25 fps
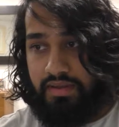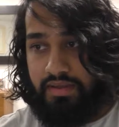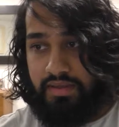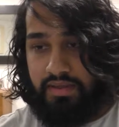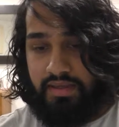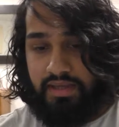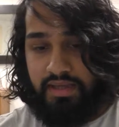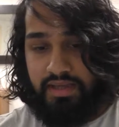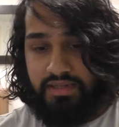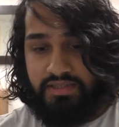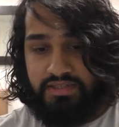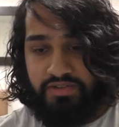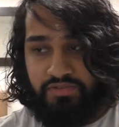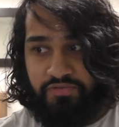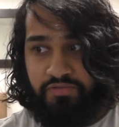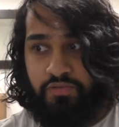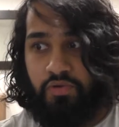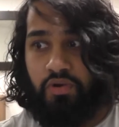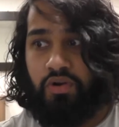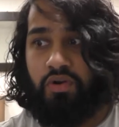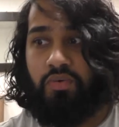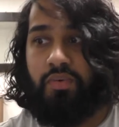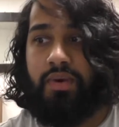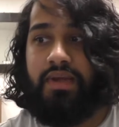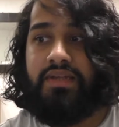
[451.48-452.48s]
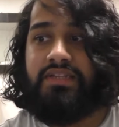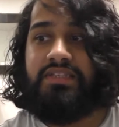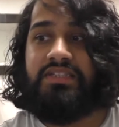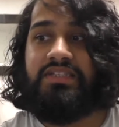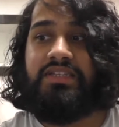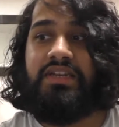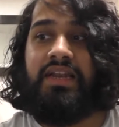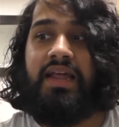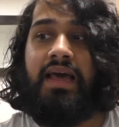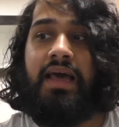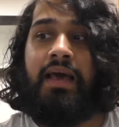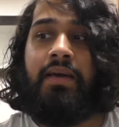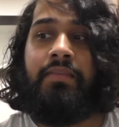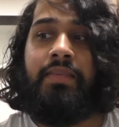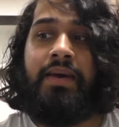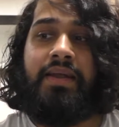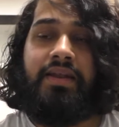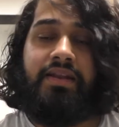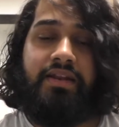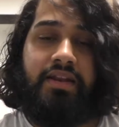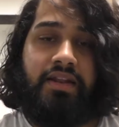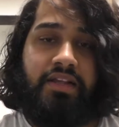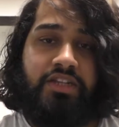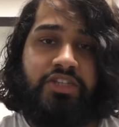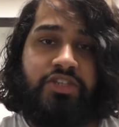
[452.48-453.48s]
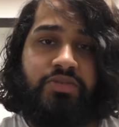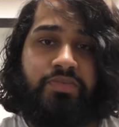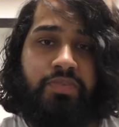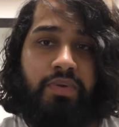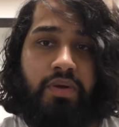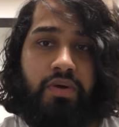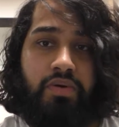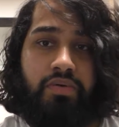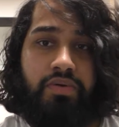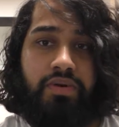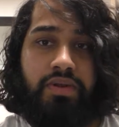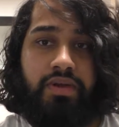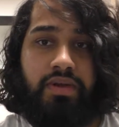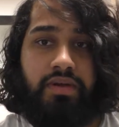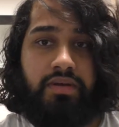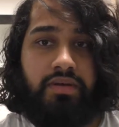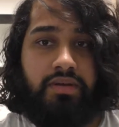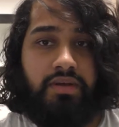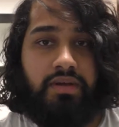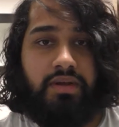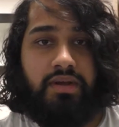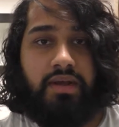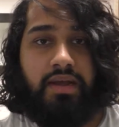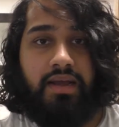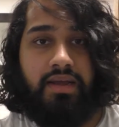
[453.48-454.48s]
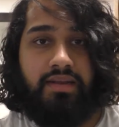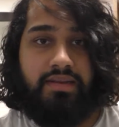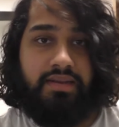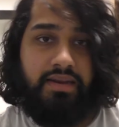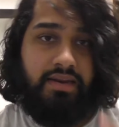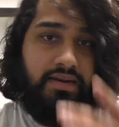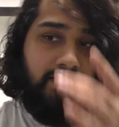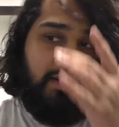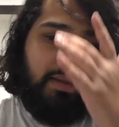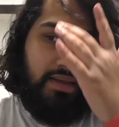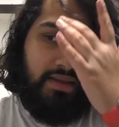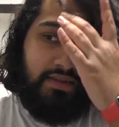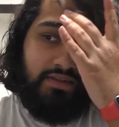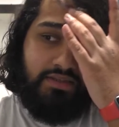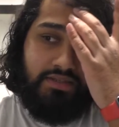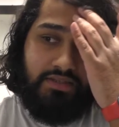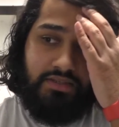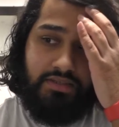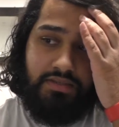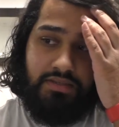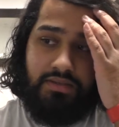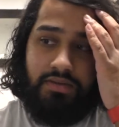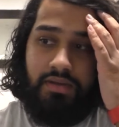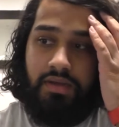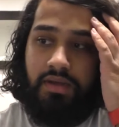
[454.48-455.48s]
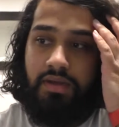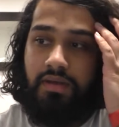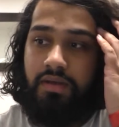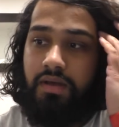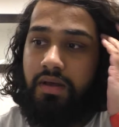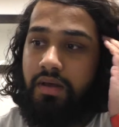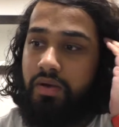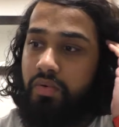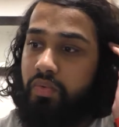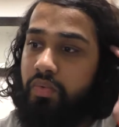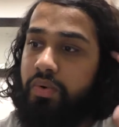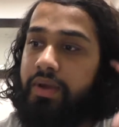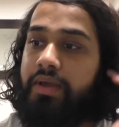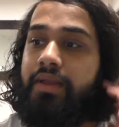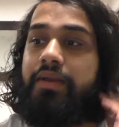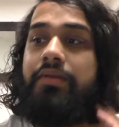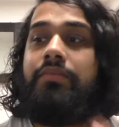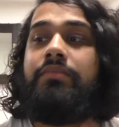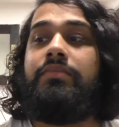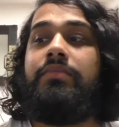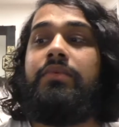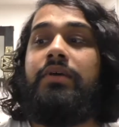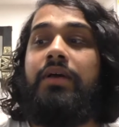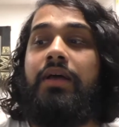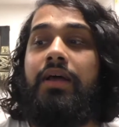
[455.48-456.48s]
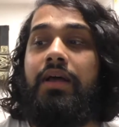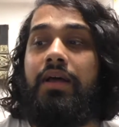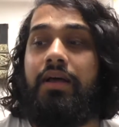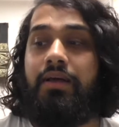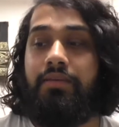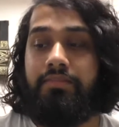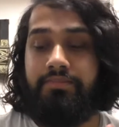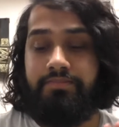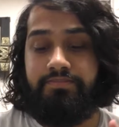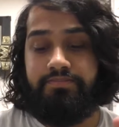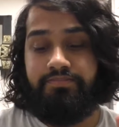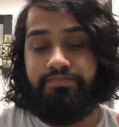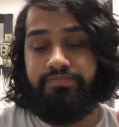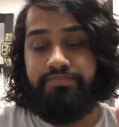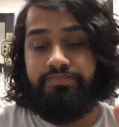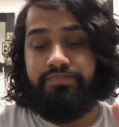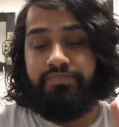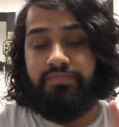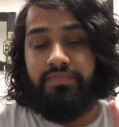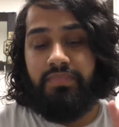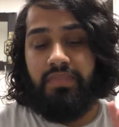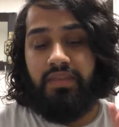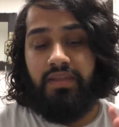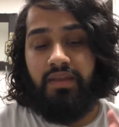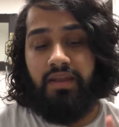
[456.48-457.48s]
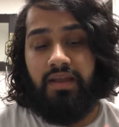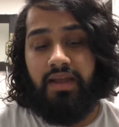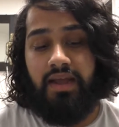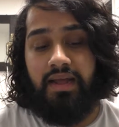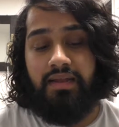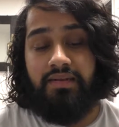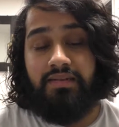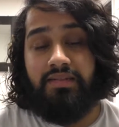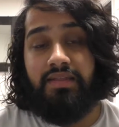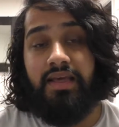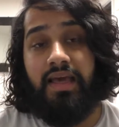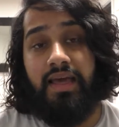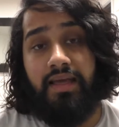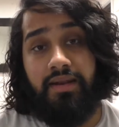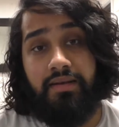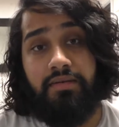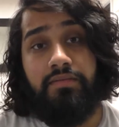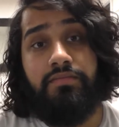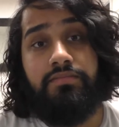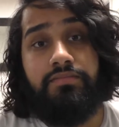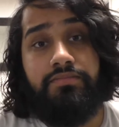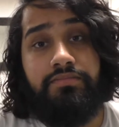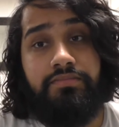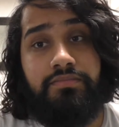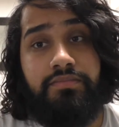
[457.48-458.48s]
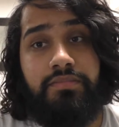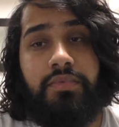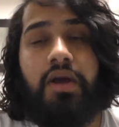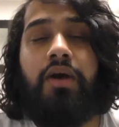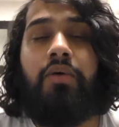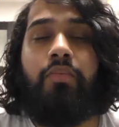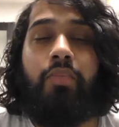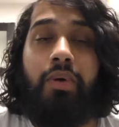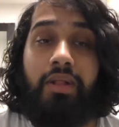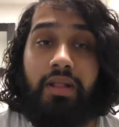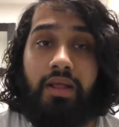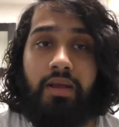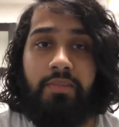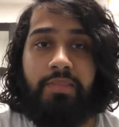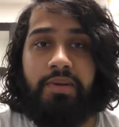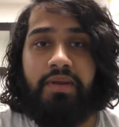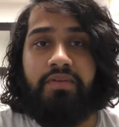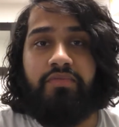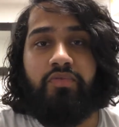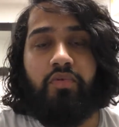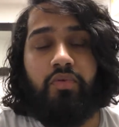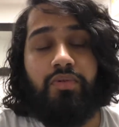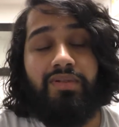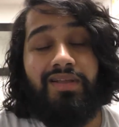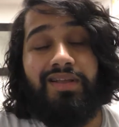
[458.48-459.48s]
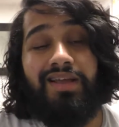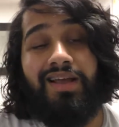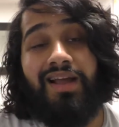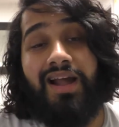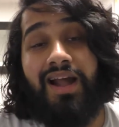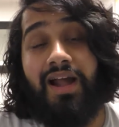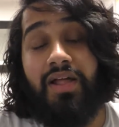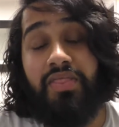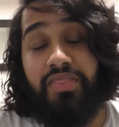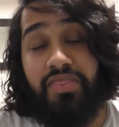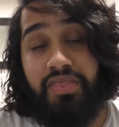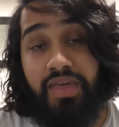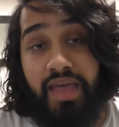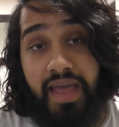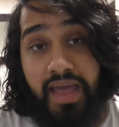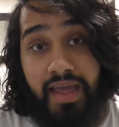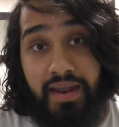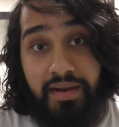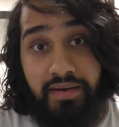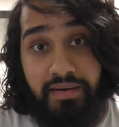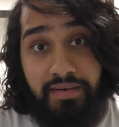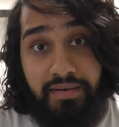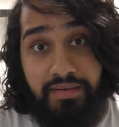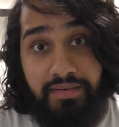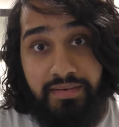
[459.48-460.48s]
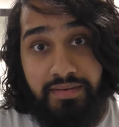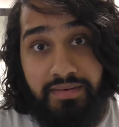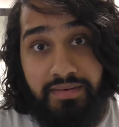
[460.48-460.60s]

hits a fall-away slam and an exploder and then gets her win. And then, her pinfall. And then